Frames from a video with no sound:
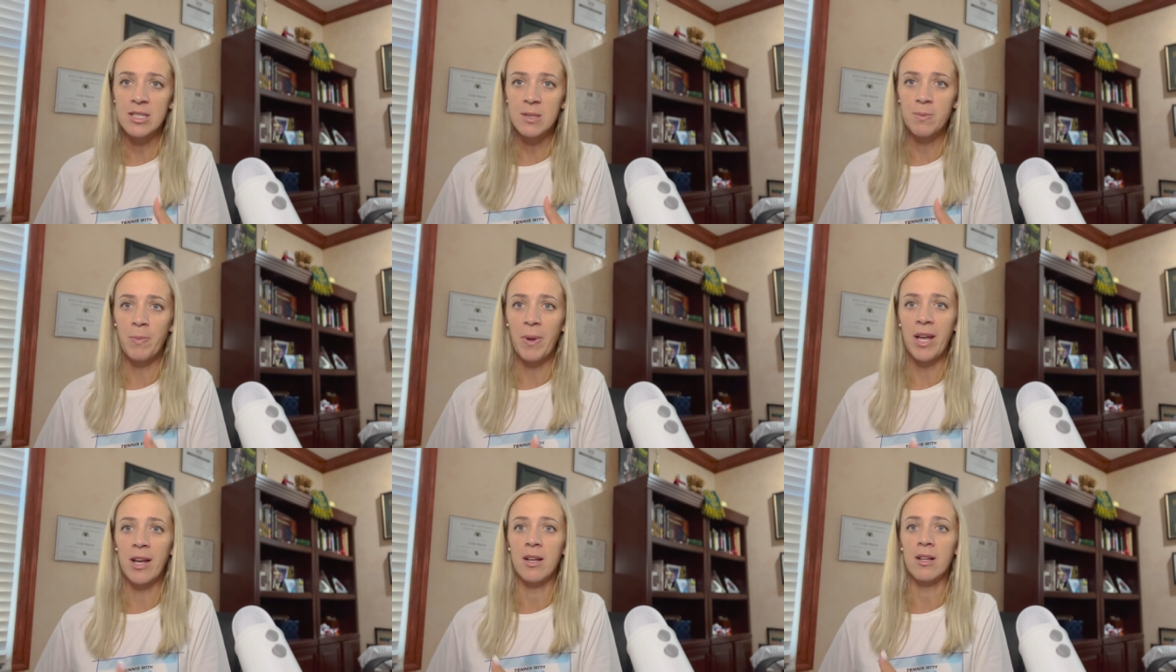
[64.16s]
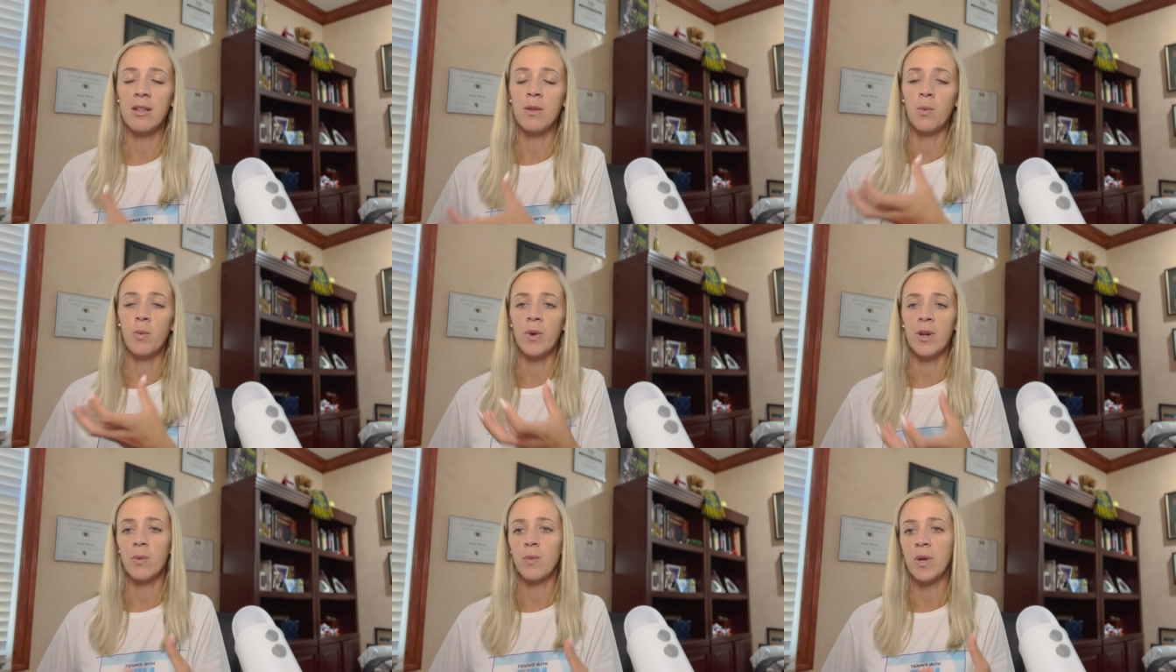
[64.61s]
we
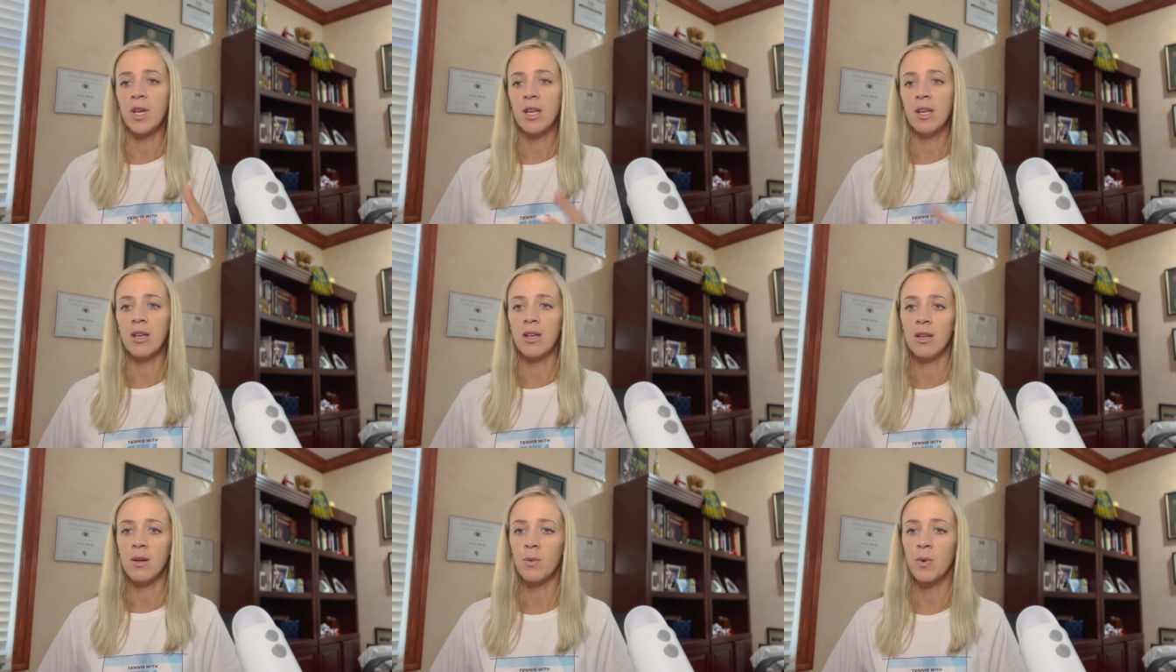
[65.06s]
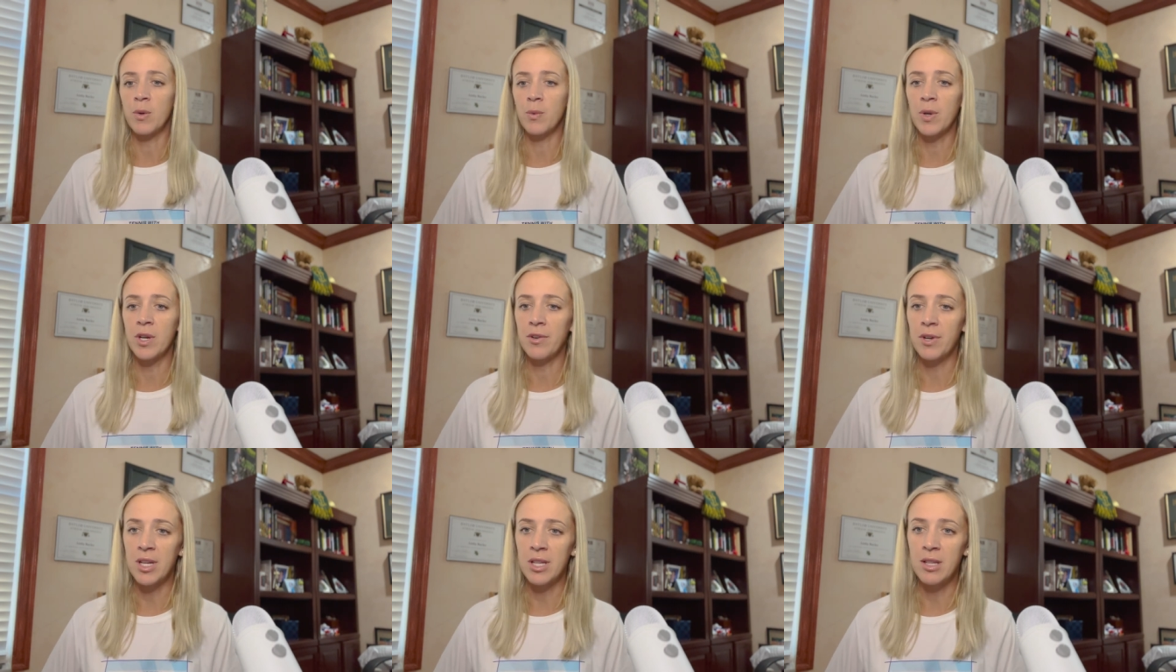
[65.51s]
expect when we when
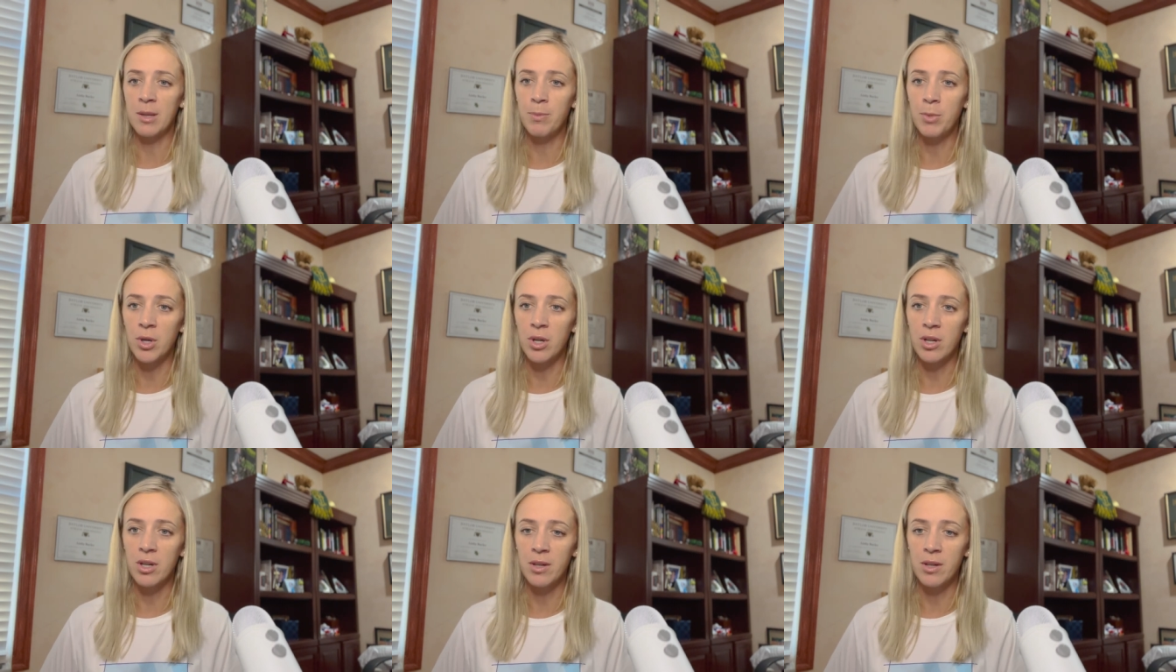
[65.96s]
we read the